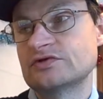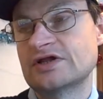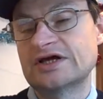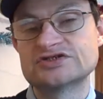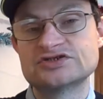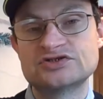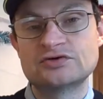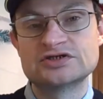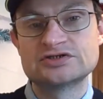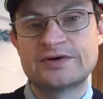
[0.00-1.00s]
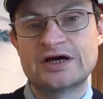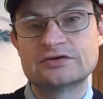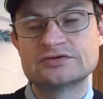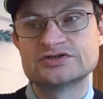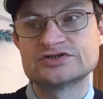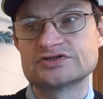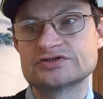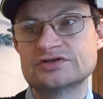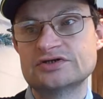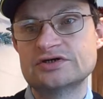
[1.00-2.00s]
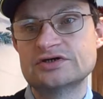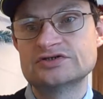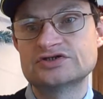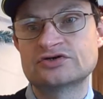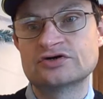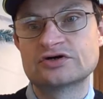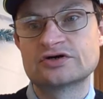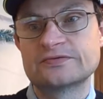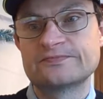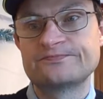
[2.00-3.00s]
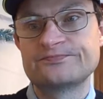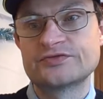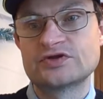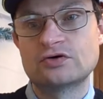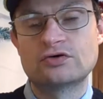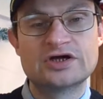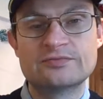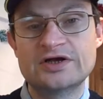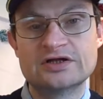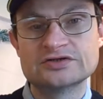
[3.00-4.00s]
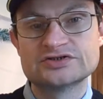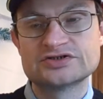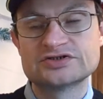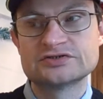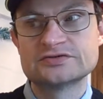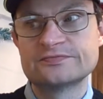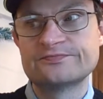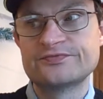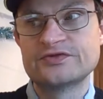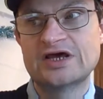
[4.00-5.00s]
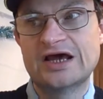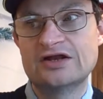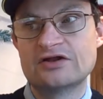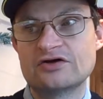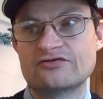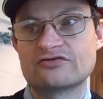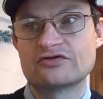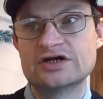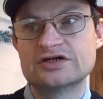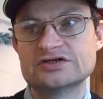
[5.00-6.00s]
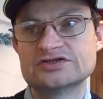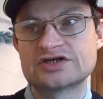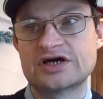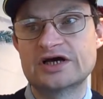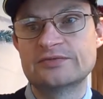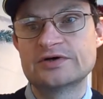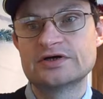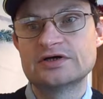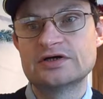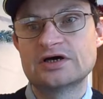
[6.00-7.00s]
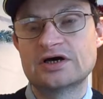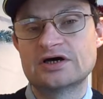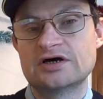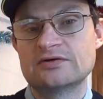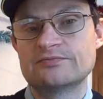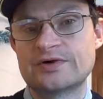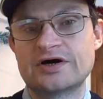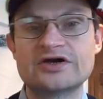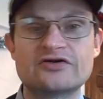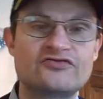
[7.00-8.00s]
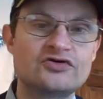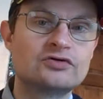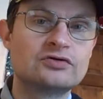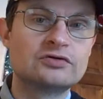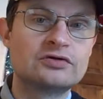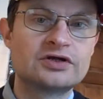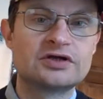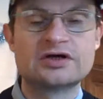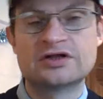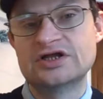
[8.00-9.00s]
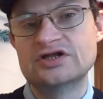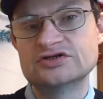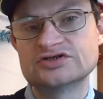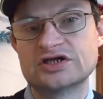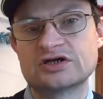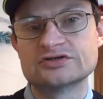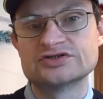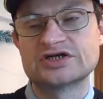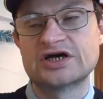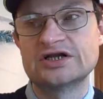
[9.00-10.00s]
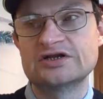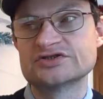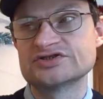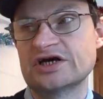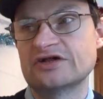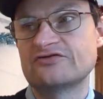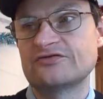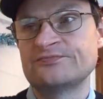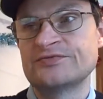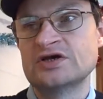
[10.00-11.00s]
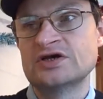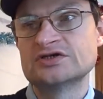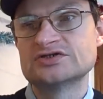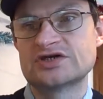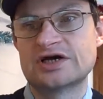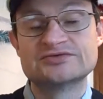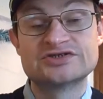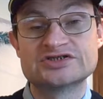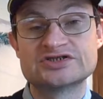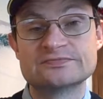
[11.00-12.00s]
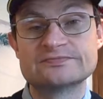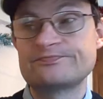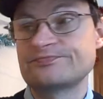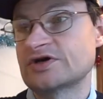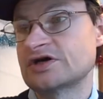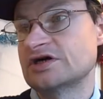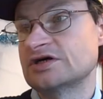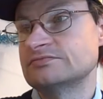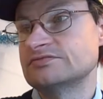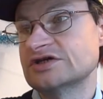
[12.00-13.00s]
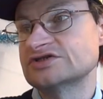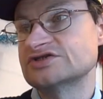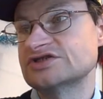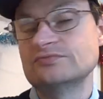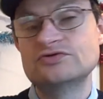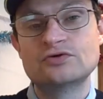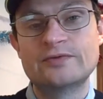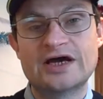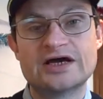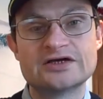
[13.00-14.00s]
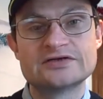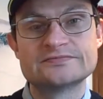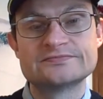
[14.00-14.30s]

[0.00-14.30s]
less than £200 to cook all your meals in an off-grid type buying fuel and then using it on site yourself type system doesn't seem too bad.